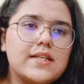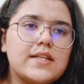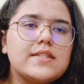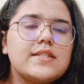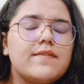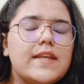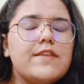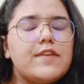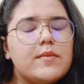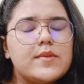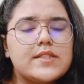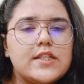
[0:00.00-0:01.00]
It is very
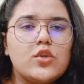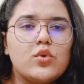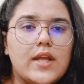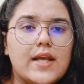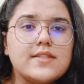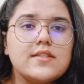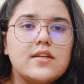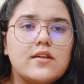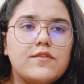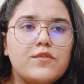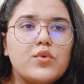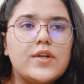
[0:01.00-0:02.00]
famously known as
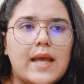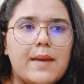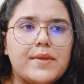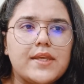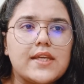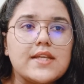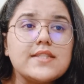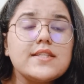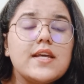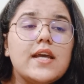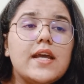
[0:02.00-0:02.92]
a phone tapping case.